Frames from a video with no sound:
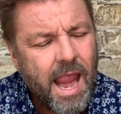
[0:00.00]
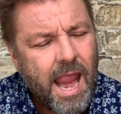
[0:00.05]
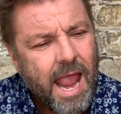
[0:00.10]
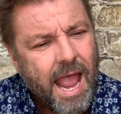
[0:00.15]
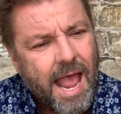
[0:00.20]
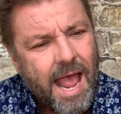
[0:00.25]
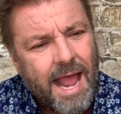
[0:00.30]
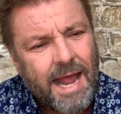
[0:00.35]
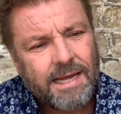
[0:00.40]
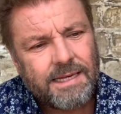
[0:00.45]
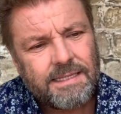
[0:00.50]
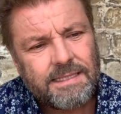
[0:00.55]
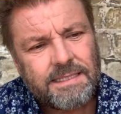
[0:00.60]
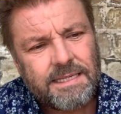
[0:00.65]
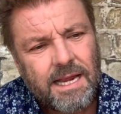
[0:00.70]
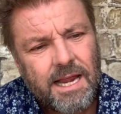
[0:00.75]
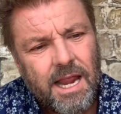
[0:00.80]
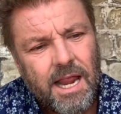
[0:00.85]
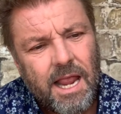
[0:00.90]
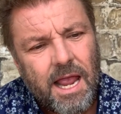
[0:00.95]
And
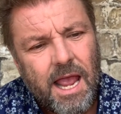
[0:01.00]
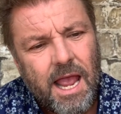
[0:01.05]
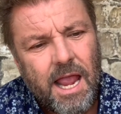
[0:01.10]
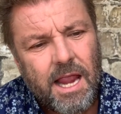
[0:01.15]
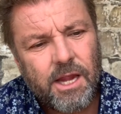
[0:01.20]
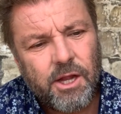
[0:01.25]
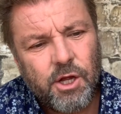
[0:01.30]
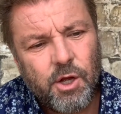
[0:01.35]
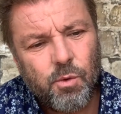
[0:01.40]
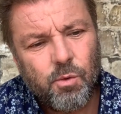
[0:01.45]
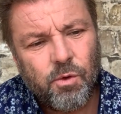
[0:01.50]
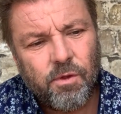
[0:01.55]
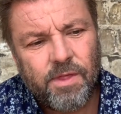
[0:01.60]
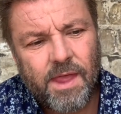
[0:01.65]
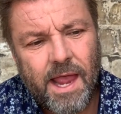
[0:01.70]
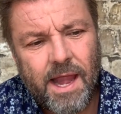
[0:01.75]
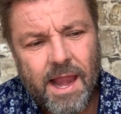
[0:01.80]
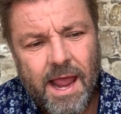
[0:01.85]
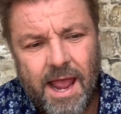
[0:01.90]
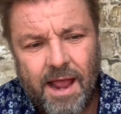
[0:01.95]
You will
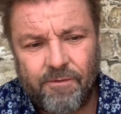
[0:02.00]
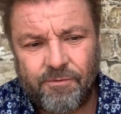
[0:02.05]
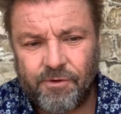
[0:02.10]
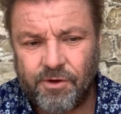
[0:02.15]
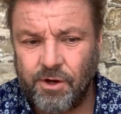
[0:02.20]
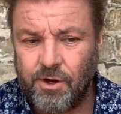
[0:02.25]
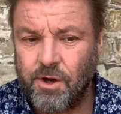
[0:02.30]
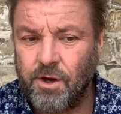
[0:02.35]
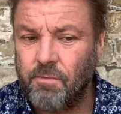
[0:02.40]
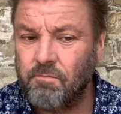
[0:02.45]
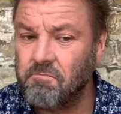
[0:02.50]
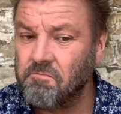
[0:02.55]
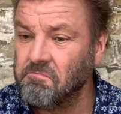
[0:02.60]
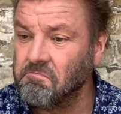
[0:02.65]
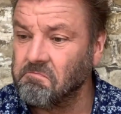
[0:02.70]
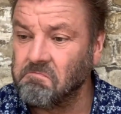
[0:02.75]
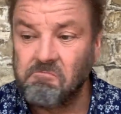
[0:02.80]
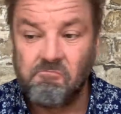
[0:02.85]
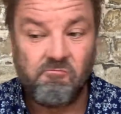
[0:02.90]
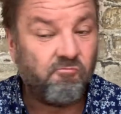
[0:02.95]
then have to
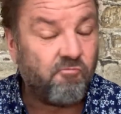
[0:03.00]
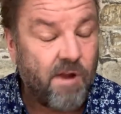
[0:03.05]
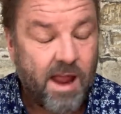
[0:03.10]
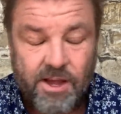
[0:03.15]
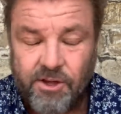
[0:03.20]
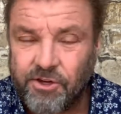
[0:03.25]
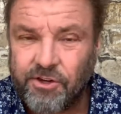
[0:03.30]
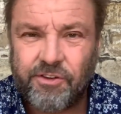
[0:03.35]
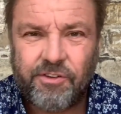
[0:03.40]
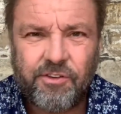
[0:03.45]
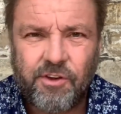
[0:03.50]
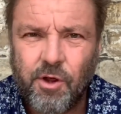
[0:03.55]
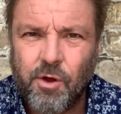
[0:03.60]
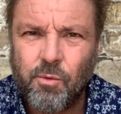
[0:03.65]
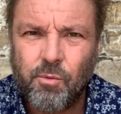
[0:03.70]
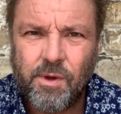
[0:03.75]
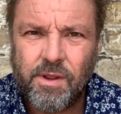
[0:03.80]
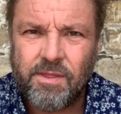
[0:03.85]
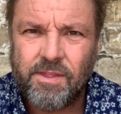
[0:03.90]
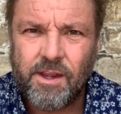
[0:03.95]
register
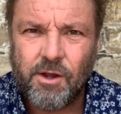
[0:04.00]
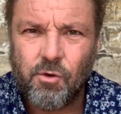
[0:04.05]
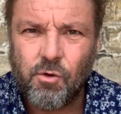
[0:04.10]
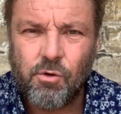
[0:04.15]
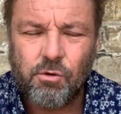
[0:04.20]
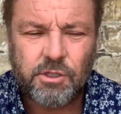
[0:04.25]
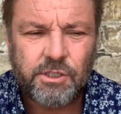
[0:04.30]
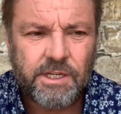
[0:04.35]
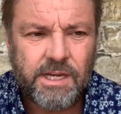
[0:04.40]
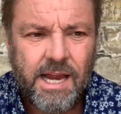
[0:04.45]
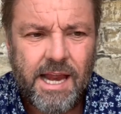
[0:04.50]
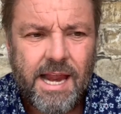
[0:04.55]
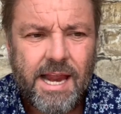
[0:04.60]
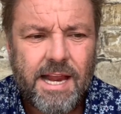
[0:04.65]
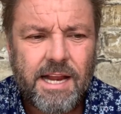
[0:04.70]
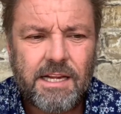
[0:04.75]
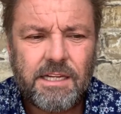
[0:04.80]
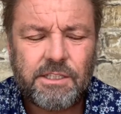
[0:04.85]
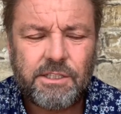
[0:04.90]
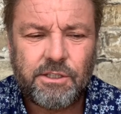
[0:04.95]
with the
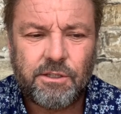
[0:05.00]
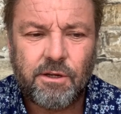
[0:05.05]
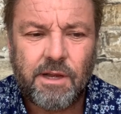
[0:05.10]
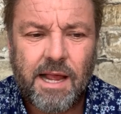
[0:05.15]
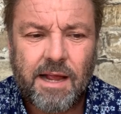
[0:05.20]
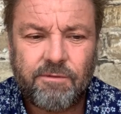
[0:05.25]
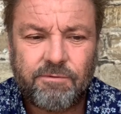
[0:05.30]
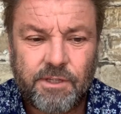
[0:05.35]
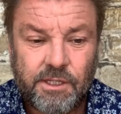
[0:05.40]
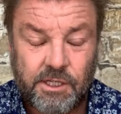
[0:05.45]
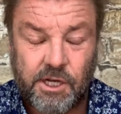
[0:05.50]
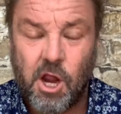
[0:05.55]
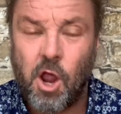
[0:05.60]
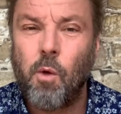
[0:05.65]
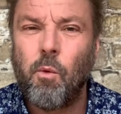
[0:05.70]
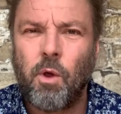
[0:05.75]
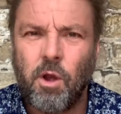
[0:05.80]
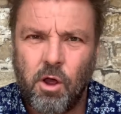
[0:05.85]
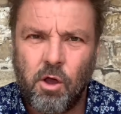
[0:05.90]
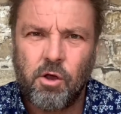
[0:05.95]
auctioneers, you'll have to
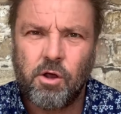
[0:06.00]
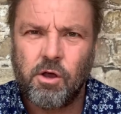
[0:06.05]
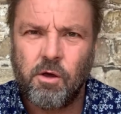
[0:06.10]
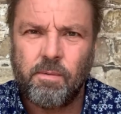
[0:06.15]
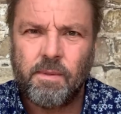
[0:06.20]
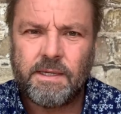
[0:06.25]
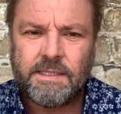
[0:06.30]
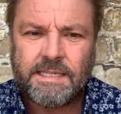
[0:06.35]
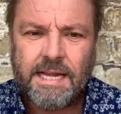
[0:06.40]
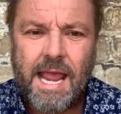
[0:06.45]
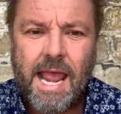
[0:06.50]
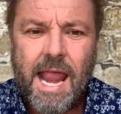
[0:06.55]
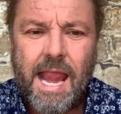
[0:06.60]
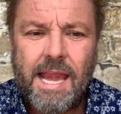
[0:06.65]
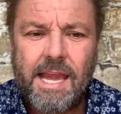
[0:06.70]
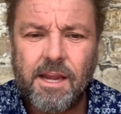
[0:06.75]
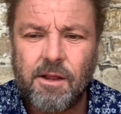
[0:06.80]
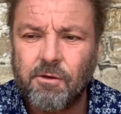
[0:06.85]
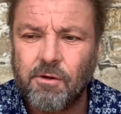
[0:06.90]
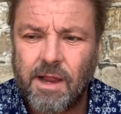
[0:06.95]
go along on the day,
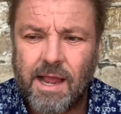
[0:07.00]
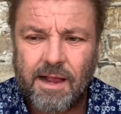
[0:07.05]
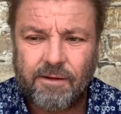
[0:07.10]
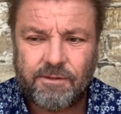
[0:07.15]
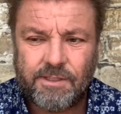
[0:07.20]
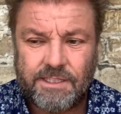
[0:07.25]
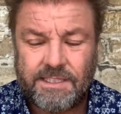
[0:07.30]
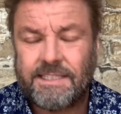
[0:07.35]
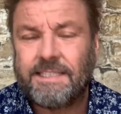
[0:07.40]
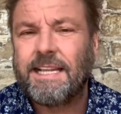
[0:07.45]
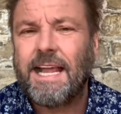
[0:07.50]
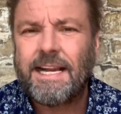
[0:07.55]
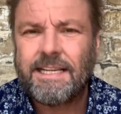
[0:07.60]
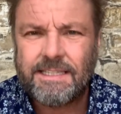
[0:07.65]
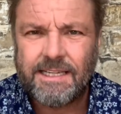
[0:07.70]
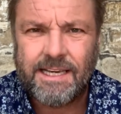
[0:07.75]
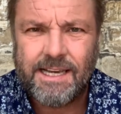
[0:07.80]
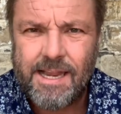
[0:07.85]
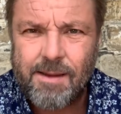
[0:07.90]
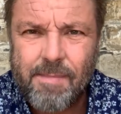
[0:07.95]
you'll have to set
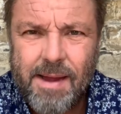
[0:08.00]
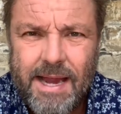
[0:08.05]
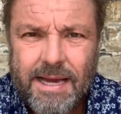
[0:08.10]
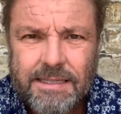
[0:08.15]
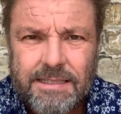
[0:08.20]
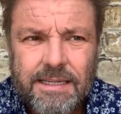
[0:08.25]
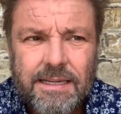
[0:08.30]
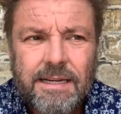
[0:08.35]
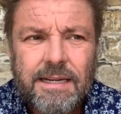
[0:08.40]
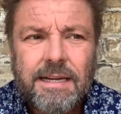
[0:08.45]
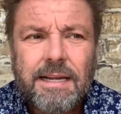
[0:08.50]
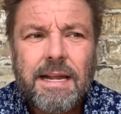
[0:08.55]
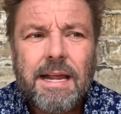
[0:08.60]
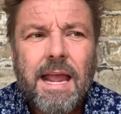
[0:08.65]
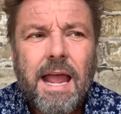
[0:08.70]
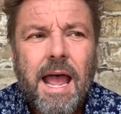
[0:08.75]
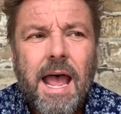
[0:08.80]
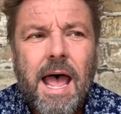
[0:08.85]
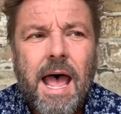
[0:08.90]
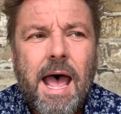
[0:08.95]
a limit,
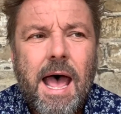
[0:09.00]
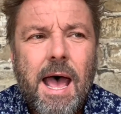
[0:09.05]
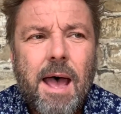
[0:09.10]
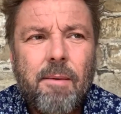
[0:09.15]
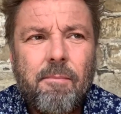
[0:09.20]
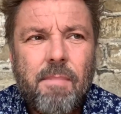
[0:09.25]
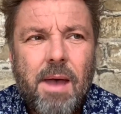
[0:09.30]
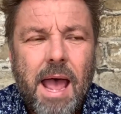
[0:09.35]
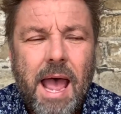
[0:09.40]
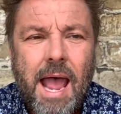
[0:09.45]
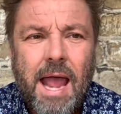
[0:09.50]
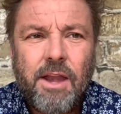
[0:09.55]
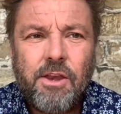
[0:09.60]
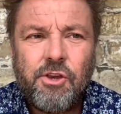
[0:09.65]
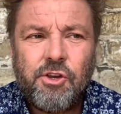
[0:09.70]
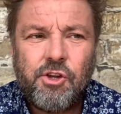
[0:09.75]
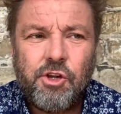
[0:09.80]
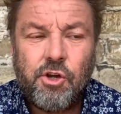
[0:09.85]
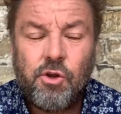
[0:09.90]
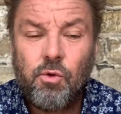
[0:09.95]

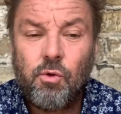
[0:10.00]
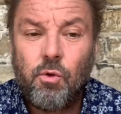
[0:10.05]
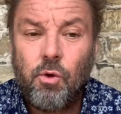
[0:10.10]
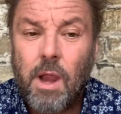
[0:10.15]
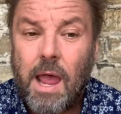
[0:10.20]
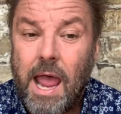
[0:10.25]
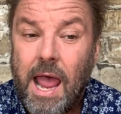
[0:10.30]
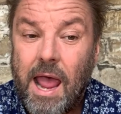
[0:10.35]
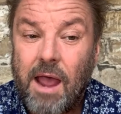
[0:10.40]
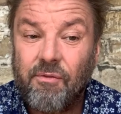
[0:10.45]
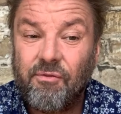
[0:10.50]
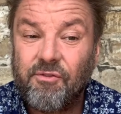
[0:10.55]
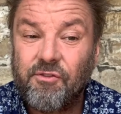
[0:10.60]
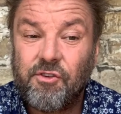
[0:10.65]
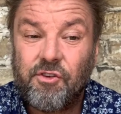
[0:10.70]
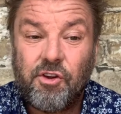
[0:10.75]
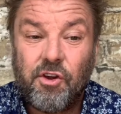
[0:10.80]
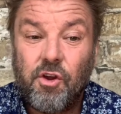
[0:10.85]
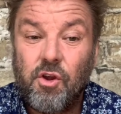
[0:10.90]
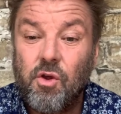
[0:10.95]
and you'll have
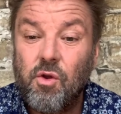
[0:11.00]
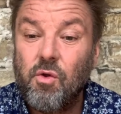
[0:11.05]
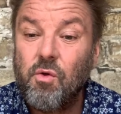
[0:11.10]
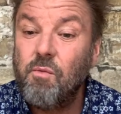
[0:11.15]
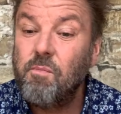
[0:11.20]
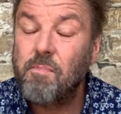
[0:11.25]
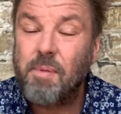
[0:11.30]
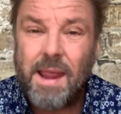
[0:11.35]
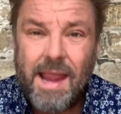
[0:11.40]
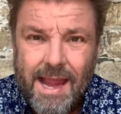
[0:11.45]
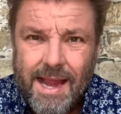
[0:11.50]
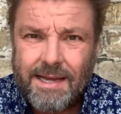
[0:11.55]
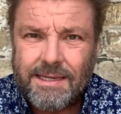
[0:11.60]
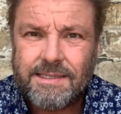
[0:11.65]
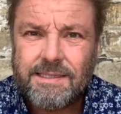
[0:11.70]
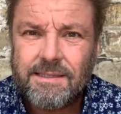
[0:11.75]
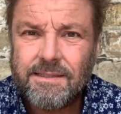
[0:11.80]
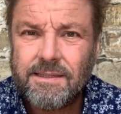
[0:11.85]
to bid